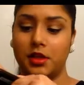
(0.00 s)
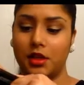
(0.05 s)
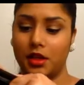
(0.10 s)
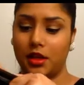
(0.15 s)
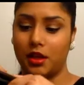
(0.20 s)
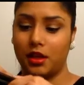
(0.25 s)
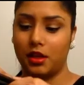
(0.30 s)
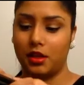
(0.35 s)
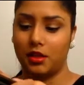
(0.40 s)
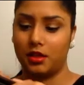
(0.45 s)
in
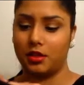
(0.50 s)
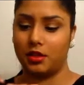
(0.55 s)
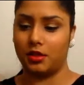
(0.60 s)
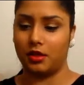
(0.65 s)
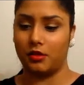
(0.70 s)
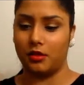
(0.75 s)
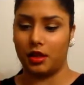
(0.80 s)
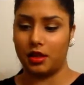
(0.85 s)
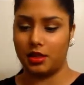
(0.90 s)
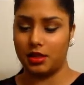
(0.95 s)
here,
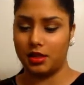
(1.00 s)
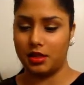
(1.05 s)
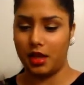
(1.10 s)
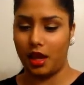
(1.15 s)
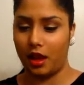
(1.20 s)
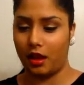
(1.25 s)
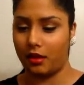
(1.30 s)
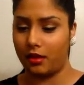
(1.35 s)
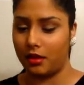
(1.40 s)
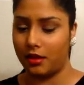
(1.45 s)
so I just
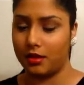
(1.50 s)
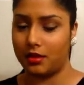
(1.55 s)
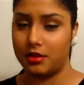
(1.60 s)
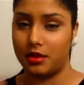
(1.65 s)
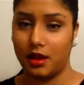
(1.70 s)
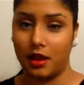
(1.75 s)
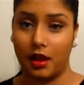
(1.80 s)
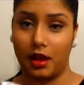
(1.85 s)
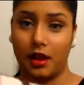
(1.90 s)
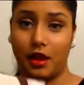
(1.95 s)
take this
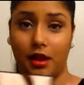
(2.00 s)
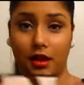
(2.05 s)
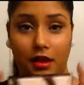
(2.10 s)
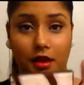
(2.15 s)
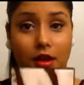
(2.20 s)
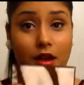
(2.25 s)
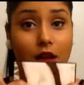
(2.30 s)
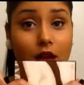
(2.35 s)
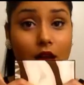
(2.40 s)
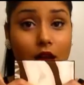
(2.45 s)
and
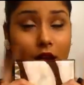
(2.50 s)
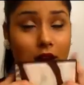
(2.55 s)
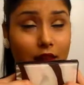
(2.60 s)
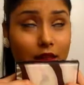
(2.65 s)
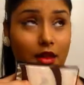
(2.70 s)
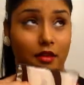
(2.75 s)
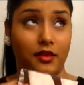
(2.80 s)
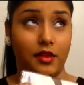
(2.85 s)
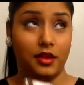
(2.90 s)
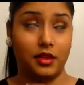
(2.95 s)
I
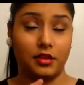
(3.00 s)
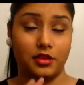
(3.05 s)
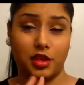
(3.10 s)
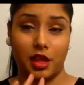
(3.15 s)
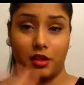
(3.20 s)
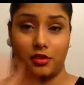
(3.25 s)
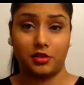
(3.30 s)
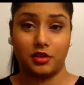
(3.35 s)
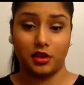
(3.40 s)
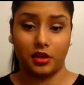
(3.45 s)
love it. The
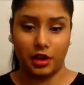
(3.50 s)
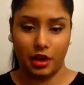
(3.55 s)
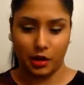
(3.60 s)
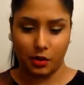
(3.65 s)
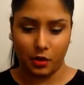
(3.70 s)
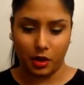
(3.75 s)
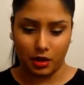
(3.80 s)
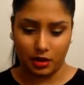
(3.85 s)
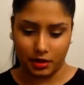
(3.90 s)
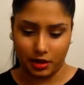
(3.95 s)
shadows are great
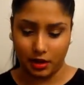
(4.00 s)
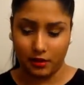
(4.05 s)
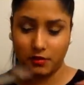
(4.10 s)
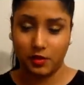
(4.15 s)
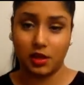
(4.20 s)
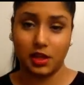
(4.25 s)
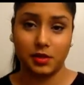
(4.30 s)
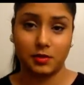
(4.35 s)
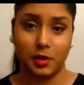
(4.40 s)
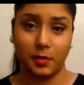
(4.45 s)
quality. If you
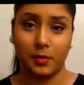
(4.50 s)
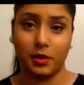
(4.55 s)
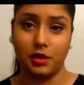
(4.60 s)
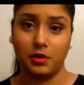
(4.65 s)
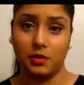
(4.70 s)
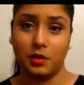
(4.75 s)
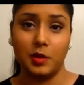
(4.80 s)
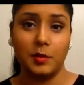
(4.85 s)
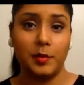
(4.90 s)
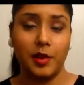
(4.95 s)
guys want me to
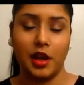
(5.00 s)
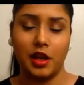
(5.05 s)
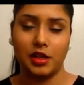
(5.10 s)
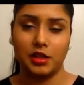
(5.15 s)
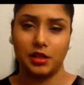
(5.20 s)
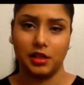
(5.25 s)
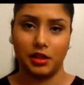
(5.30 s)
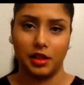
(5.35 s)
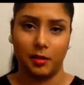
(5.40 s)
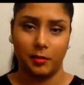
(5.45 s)
do a
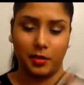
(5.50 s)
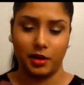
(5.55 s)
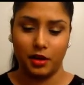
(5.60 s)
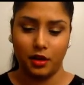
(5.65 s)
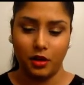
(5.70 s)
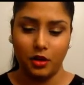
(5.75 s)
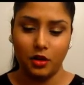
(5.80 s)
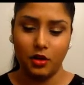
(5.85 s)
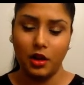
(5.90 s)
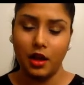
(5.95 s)
comparison, let me
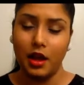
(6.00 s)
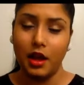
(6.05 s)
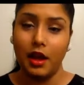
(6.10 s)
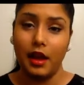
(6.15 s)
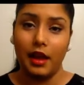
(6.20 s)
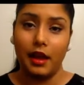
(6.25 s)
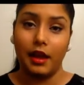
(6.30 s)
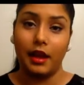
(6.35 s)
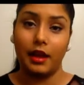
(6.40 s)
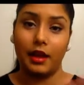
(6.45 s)
know
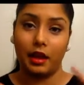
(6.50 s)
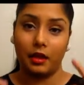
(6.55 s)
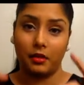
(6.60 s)
and I